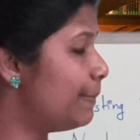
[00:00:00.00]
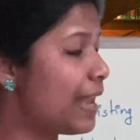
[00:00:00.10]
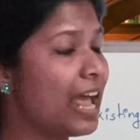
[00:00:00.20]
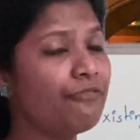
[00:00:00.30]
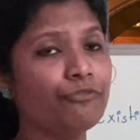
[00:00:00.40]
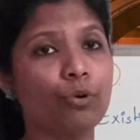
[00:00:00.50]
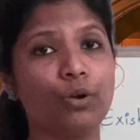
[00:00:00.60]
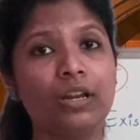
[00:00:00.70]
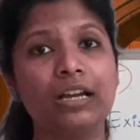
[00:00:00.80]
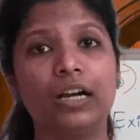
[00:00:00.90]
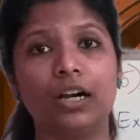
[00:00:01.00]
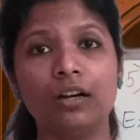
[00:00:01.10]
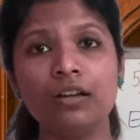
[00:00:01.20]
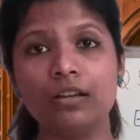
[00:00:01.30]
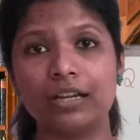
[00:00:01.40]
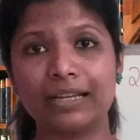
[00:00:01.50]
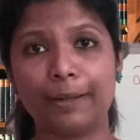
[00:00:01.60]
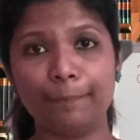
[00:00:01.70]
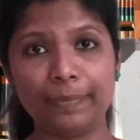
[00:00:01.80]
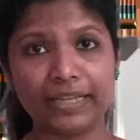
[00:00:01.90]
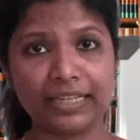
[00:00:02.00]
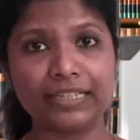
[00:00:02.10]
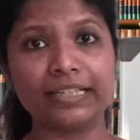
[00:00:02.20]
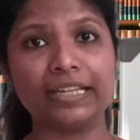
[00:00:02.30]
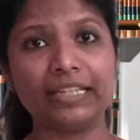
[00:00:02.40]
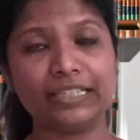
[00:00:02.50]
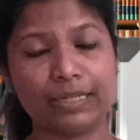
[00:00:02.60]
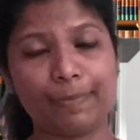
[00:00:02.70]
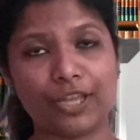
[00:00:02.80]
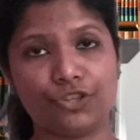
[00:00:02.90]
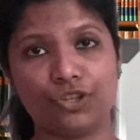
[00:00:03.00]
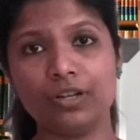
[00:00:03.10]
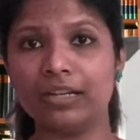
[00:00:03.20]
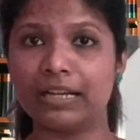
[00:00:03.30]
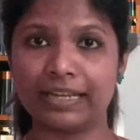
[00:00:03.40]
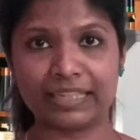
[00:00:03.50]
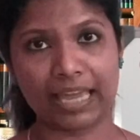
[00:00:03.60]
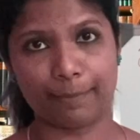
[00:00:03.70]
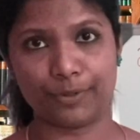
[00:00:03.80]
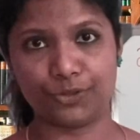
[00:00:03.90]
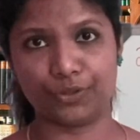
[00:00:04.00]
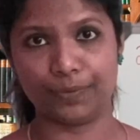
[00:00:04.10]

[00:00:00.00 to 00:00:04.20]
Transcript: plan 4 a complete debenture capital